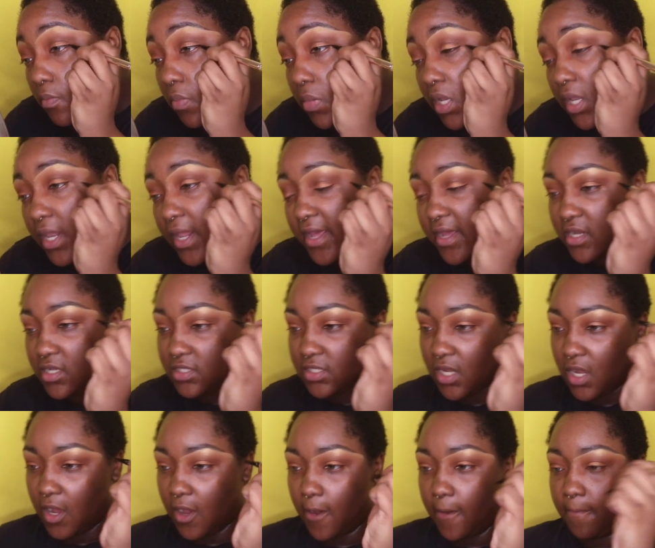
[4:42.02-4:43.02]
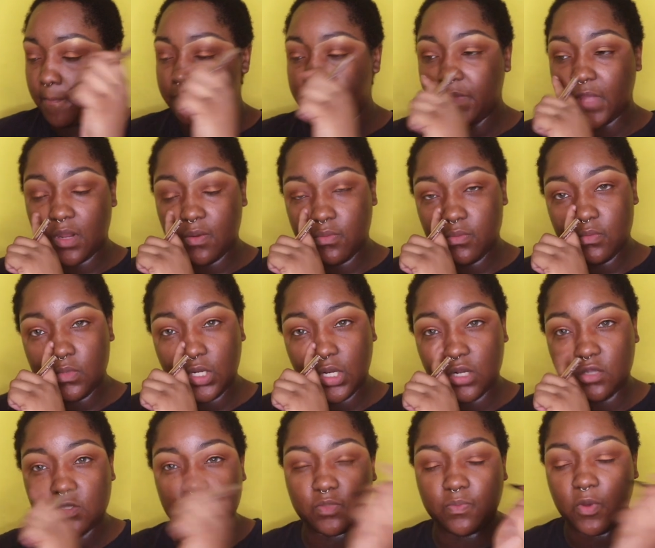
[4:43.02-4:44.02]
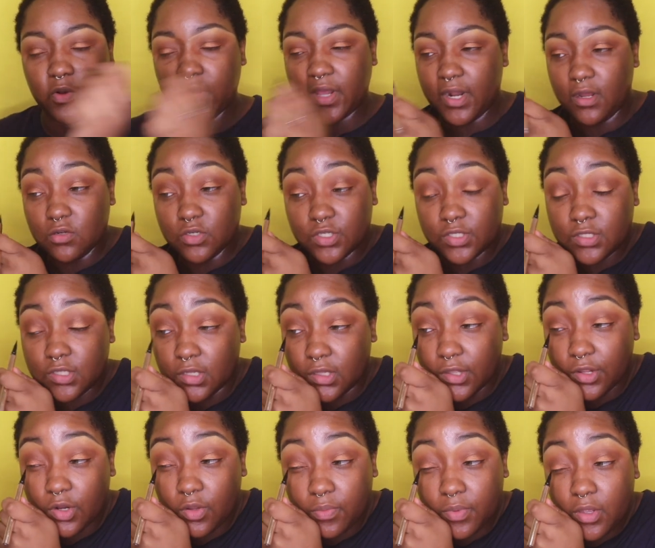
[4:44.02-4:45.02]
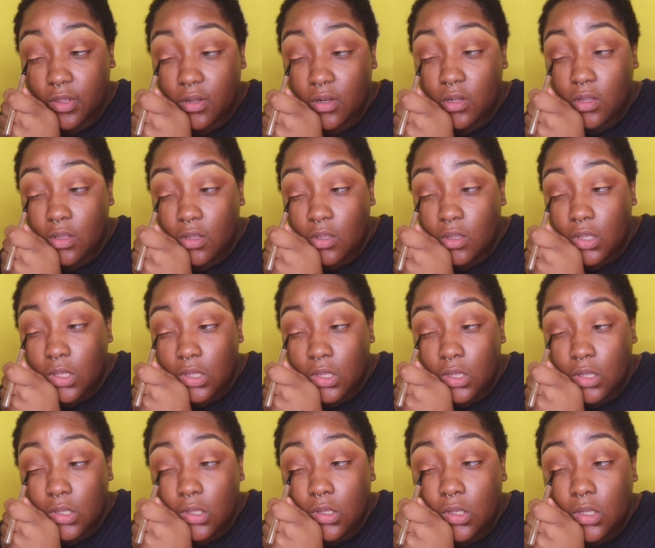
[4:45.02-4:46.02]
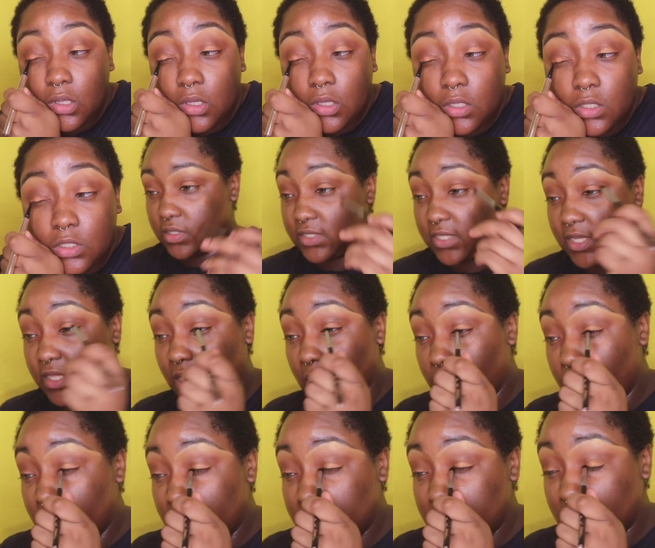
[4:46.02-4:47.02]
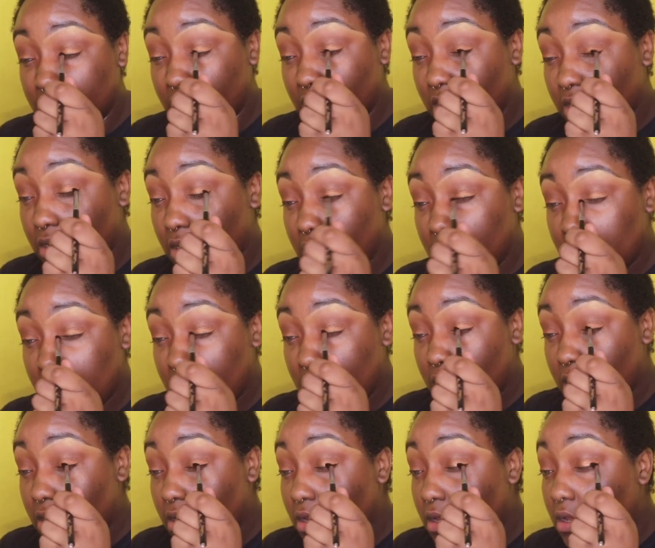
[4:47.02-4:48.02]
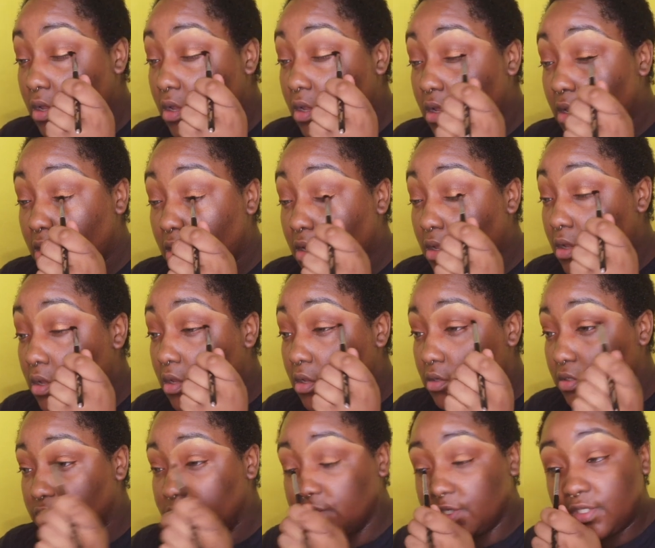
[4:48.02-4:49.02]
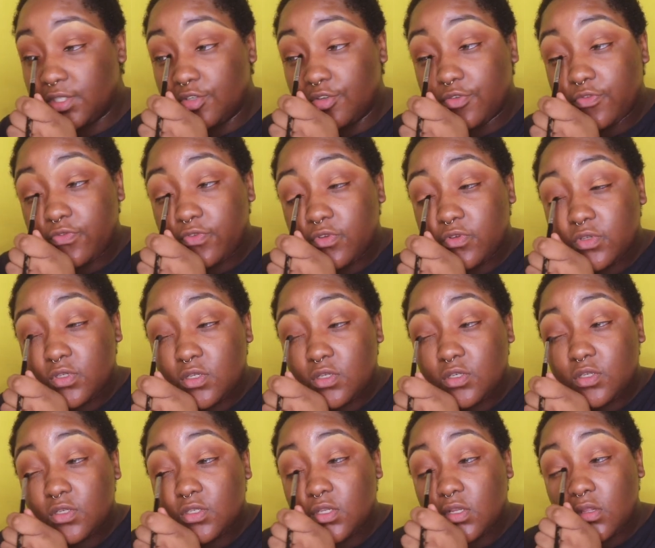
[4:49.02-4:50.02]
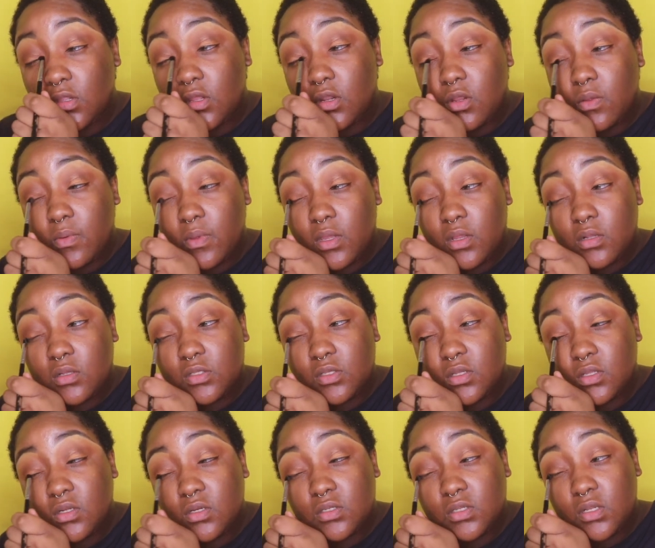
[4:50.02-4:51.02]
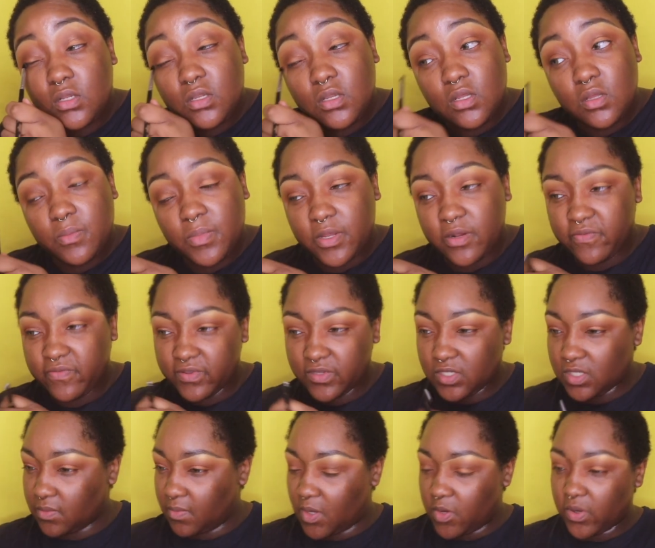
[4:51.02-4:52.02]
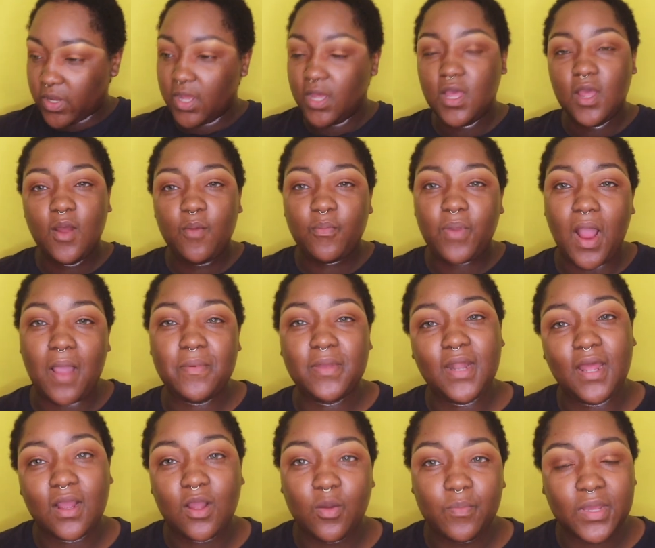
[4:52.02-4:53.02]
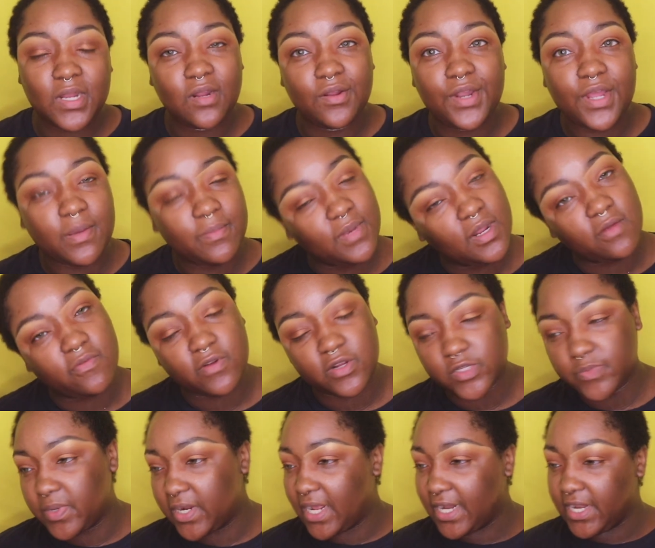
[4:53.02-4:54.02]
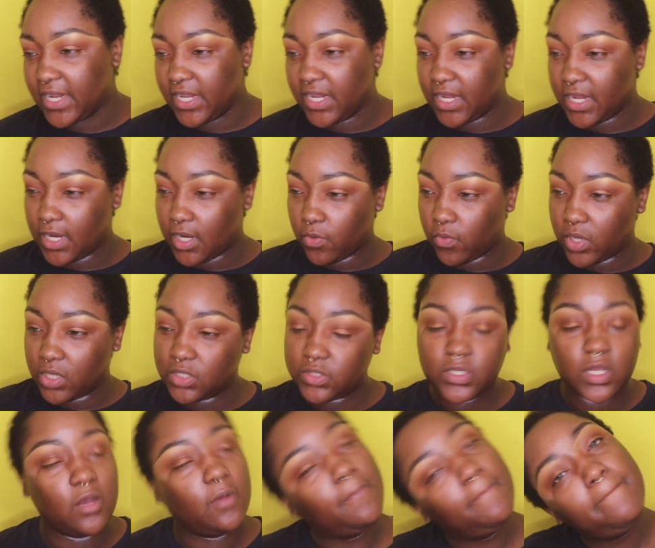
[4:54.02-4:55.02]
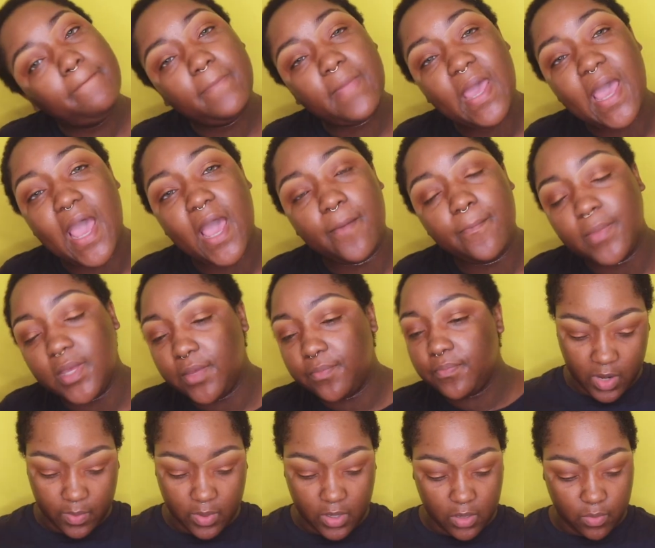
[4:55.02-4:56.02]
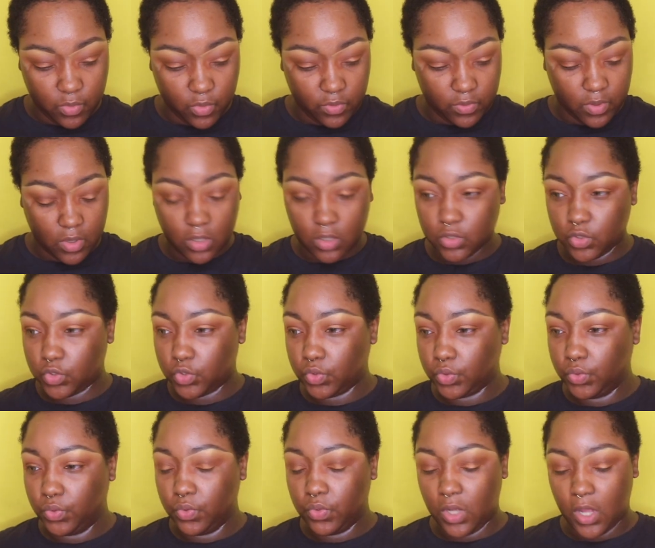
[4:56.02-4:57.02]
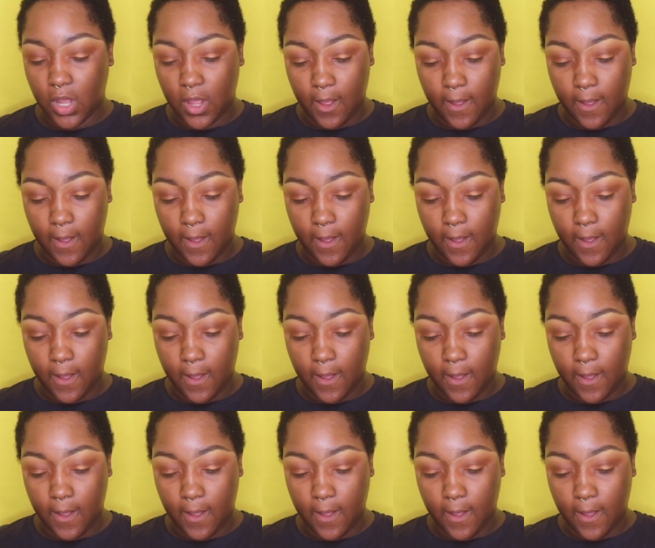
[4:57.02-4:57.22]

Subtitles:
blend and, you know, smoke it out just a little bit. And take that brush again and just diffuse it just a little bit, so there's a little bit of a smoke. Probably not gonna make no damn difference, but I did it anyway, so at me. I'm gonna move on to